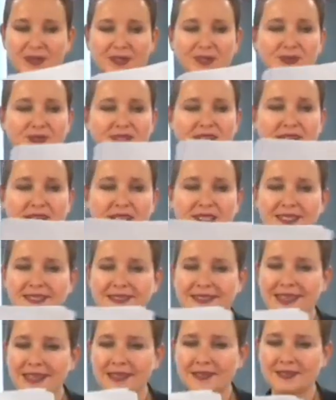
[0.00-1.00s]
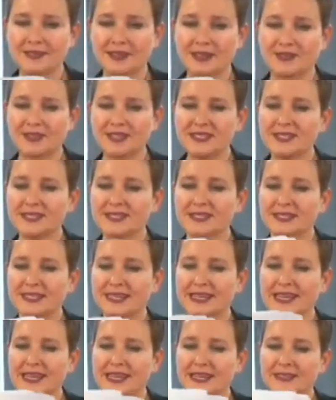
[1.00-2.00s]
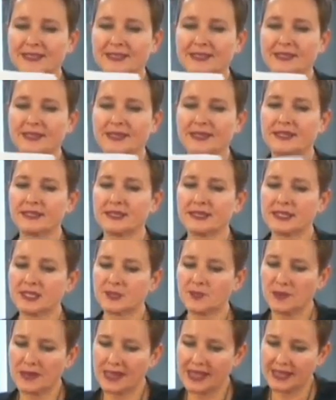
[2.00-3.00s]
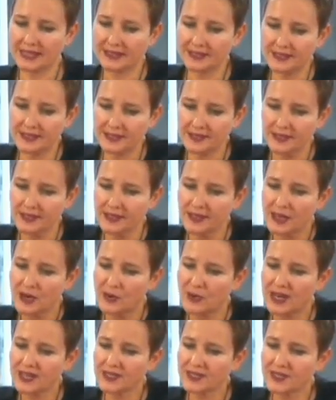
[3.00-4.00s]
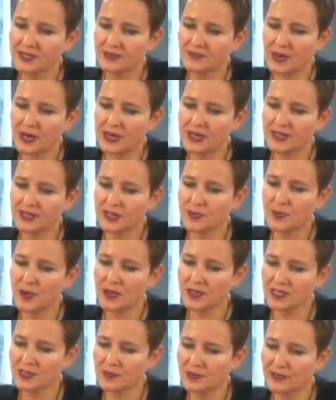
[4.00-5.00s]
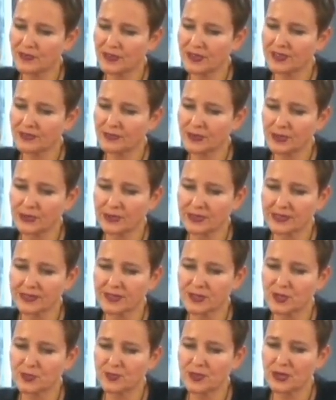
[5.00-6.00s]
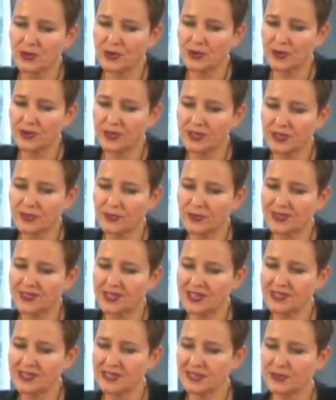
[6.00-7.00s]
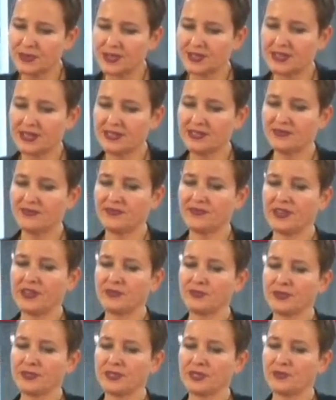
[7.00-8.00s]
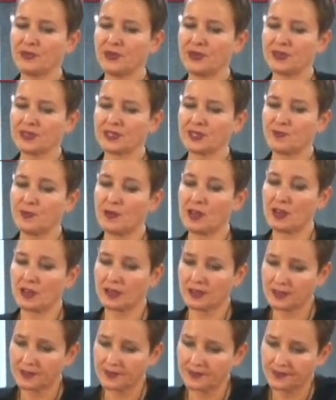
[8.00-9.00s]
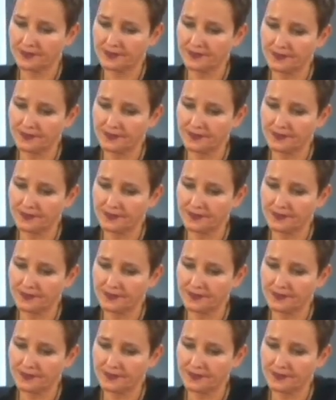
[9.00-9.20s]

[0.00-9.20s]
But to the extent that this is the case, it explains why it is possible for individuals to be heard when their need to identify with their work is blocked.